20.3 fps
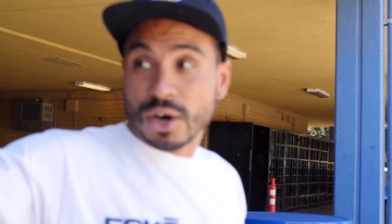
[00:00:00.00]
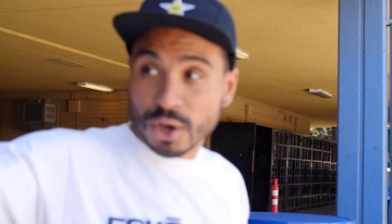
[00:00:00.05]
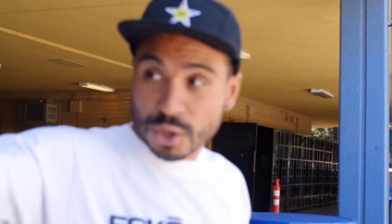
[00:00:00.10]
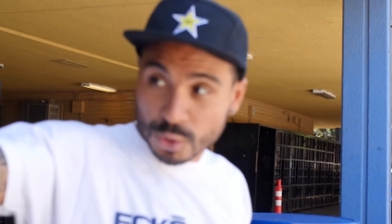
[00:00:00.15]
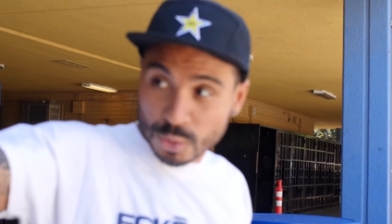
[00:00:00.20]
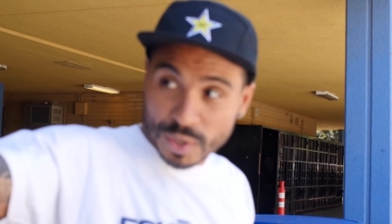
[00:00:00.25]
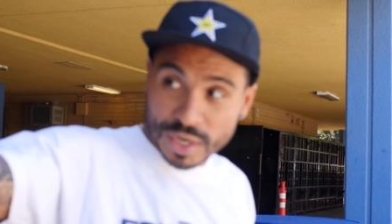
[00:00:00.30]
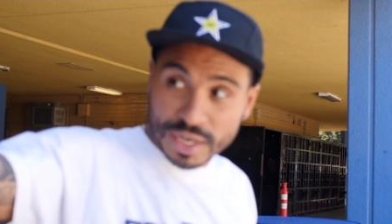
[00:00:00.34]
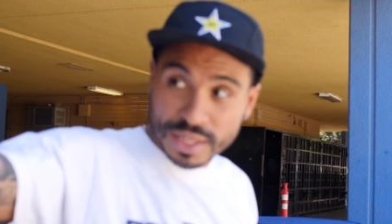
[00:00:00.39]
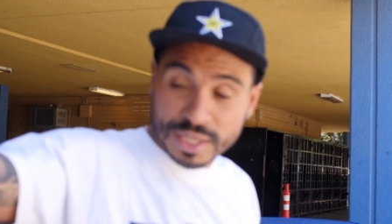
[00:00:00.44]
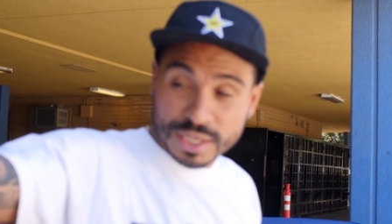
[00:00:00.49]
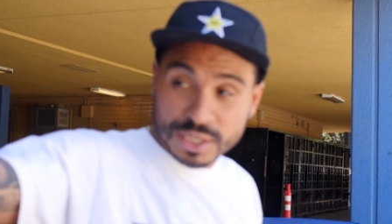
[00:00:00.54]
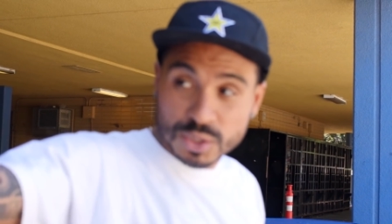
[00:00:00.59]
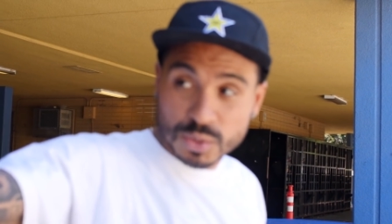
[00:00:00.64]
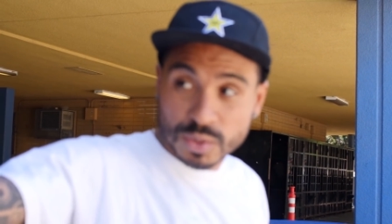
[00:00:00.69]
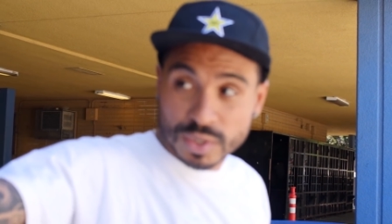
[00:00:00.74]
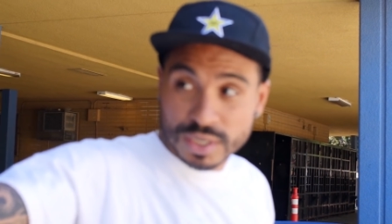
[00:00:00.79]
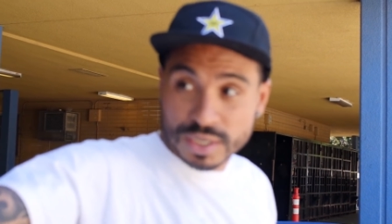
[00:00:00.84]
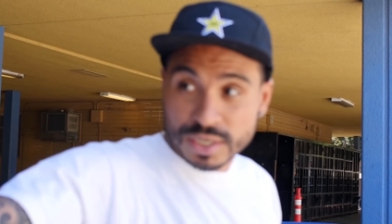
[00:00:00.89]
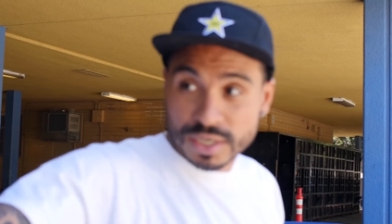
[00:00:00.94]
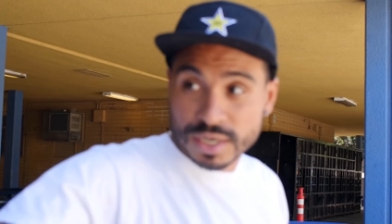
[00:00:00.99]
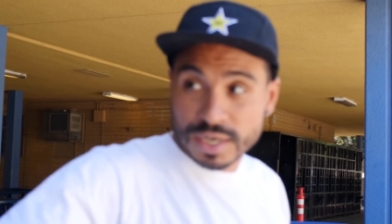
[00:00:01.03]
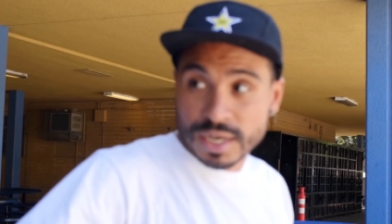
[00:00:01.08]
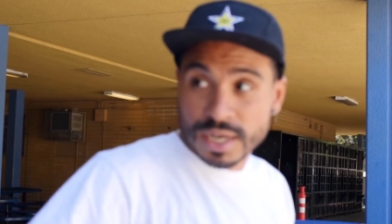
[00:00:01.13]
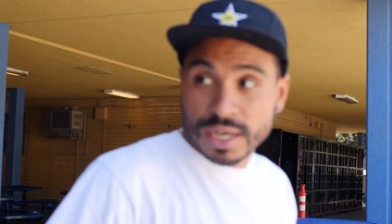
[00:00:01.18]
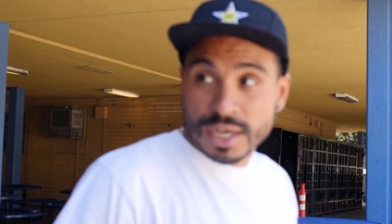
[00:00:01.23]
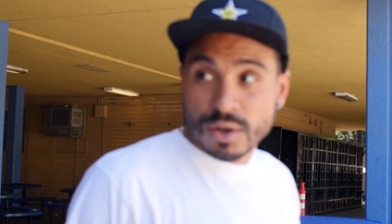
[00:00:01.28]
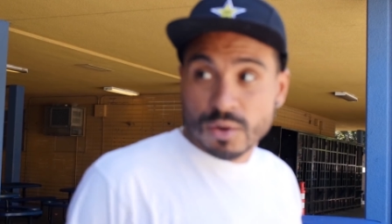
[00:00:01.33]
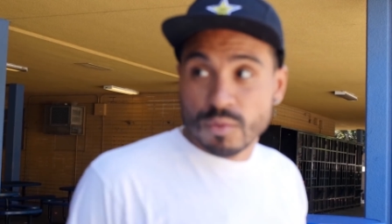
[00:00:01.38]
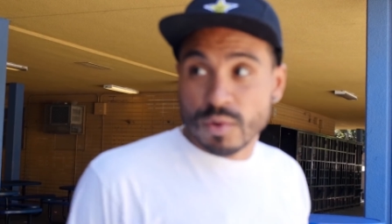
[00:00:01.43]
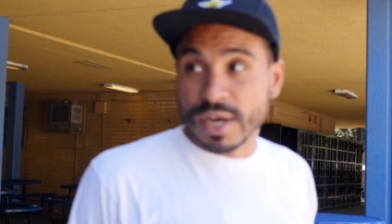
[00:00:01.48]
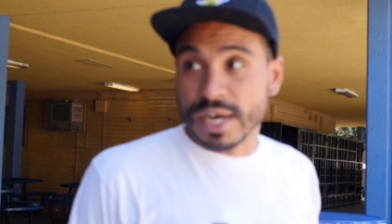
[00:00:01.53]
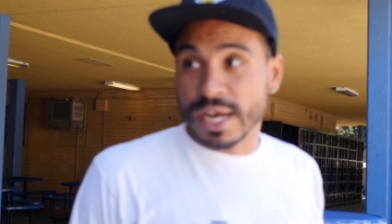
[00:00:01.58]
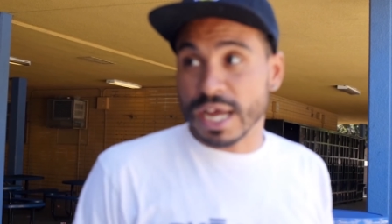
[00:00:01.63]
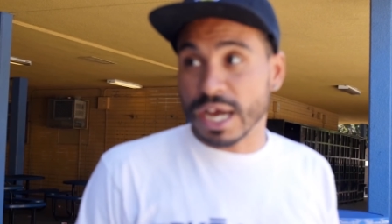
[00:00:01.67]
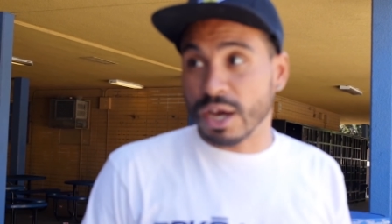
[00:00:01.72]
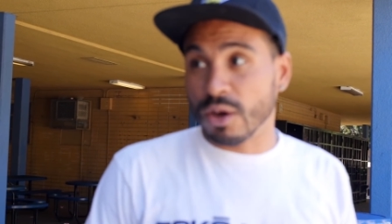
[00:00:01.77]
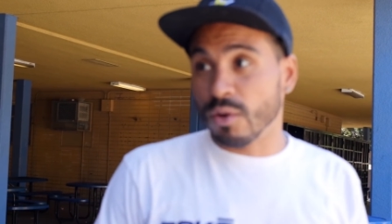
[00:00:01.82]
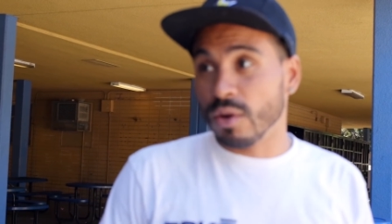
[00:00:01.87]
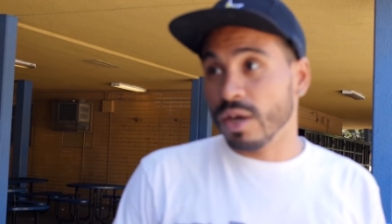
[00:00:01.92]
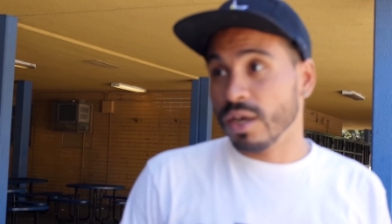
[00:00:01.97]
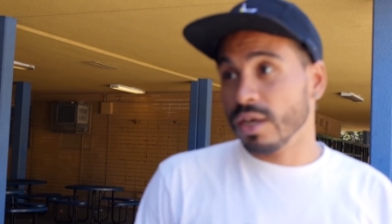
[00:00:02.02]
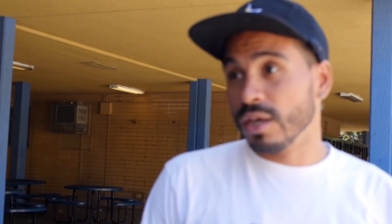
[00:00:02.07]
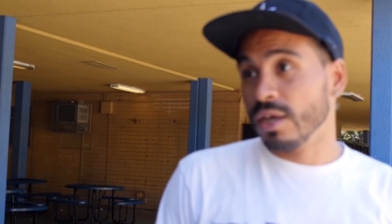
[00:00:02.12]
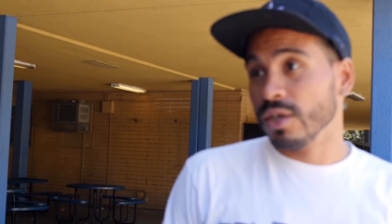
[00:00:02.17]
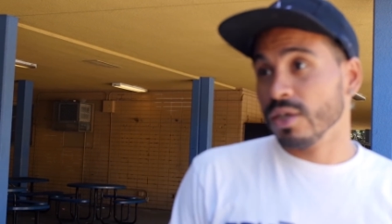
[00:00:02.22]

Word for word: all the way to this one. Right now,